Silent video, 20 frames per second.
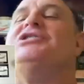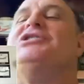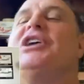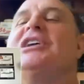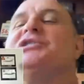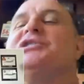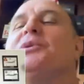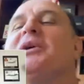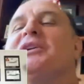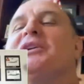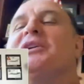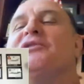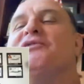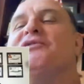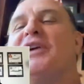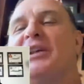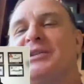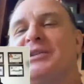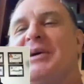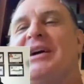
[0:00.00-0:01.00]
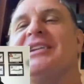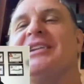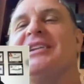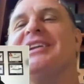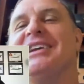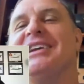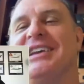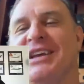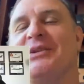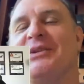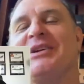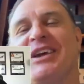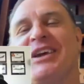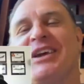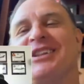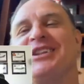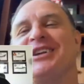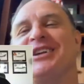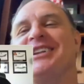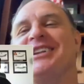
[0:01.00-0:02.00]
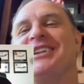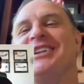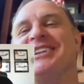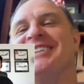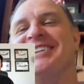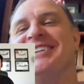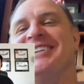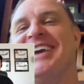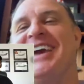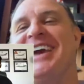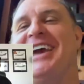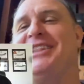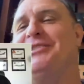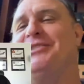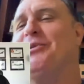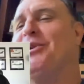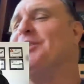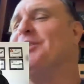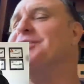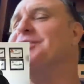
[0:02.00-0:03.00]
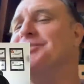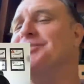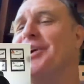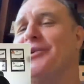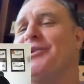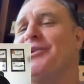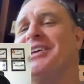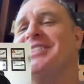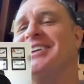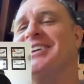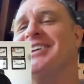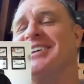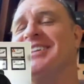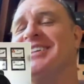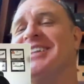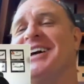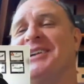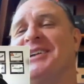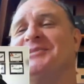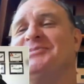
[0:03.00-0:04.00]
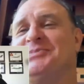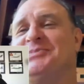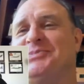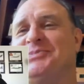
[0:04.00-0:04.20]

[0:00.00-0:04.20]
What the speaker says: changed the way you felt about, you know, England and the world in general, I think, a lot.